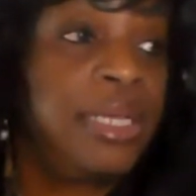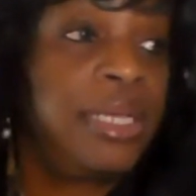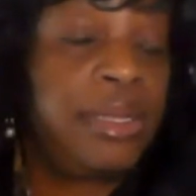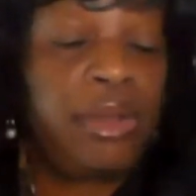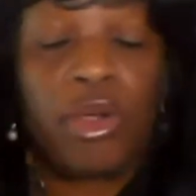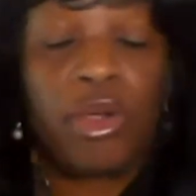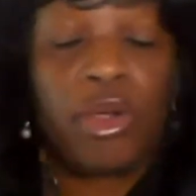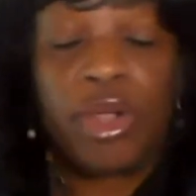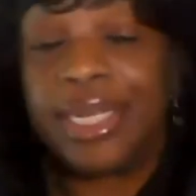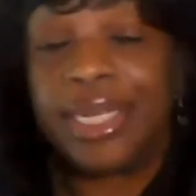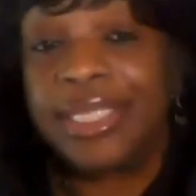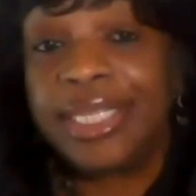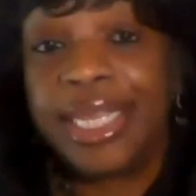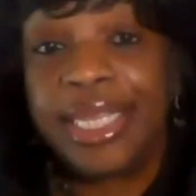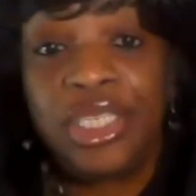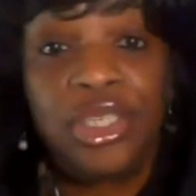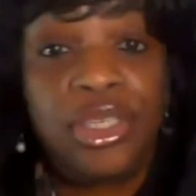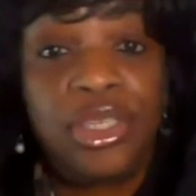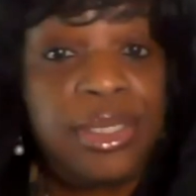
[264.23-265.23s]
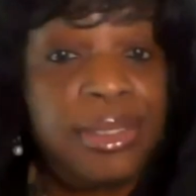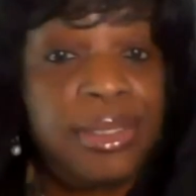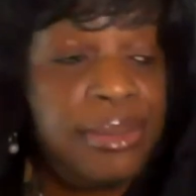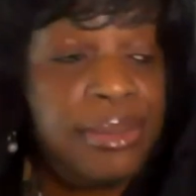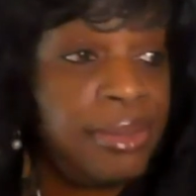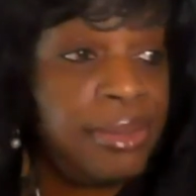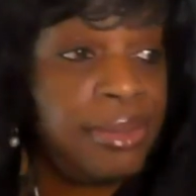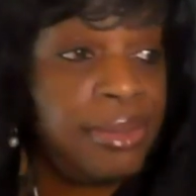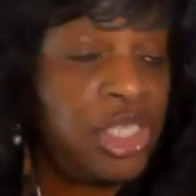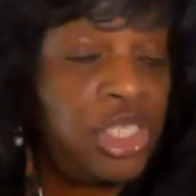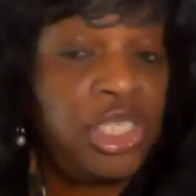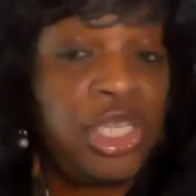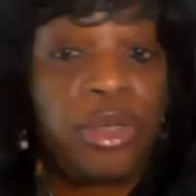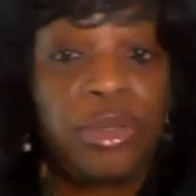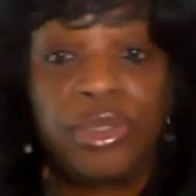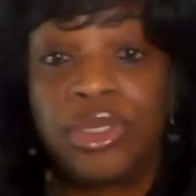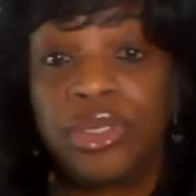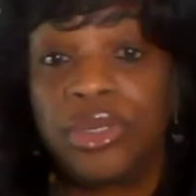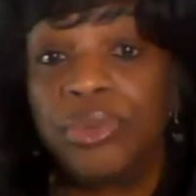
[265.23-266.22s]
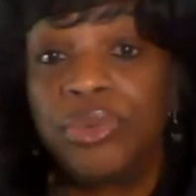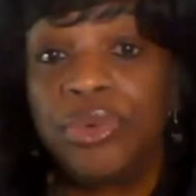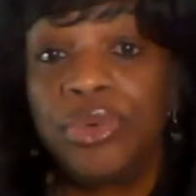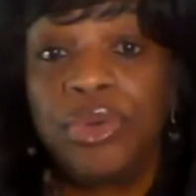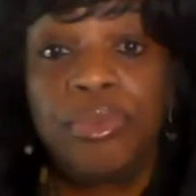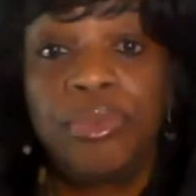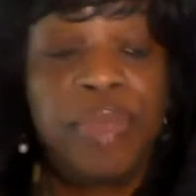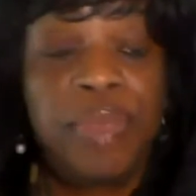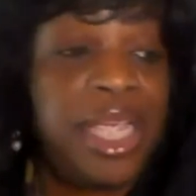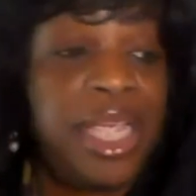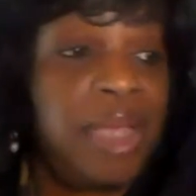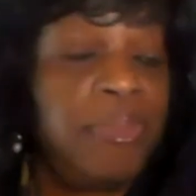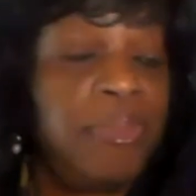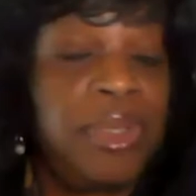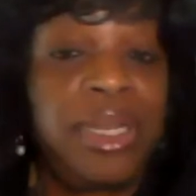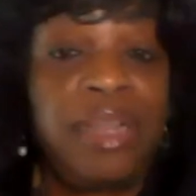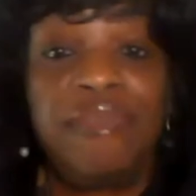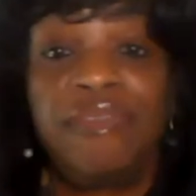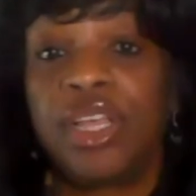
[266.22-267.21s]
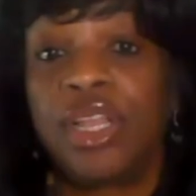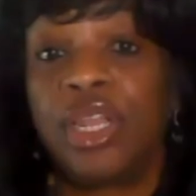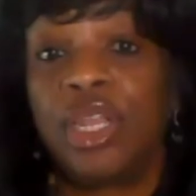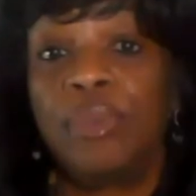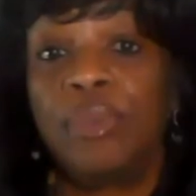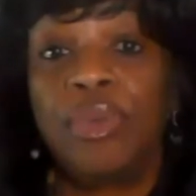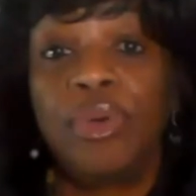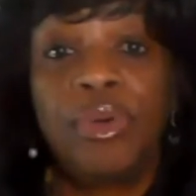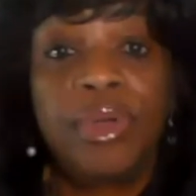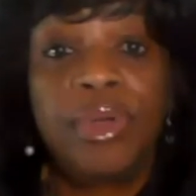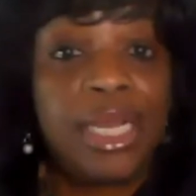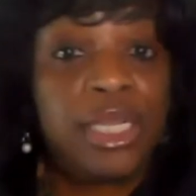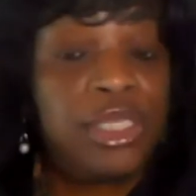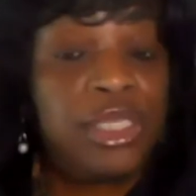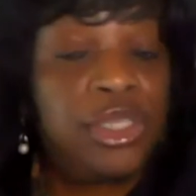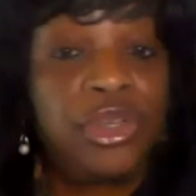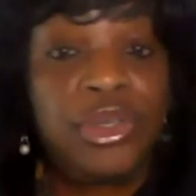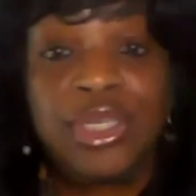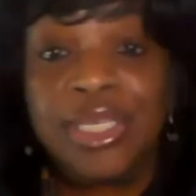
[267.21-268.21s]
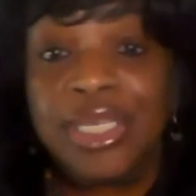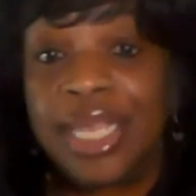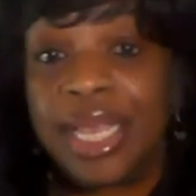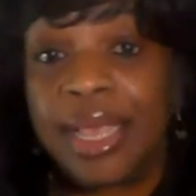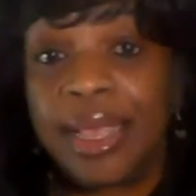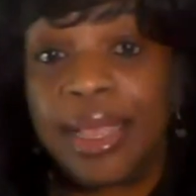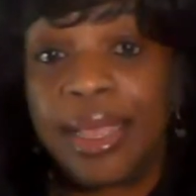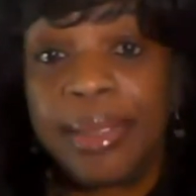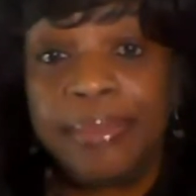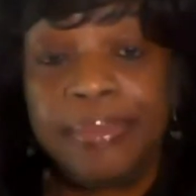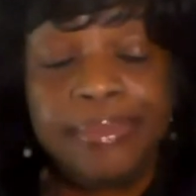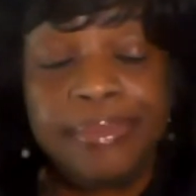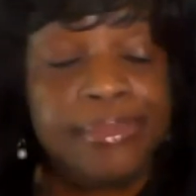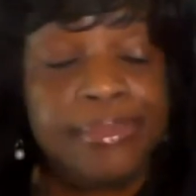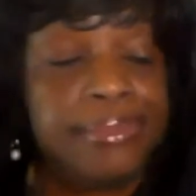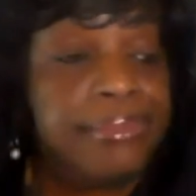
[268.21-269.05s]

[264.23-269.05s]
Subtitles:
An organization, a shelter room may have been available at a certain time.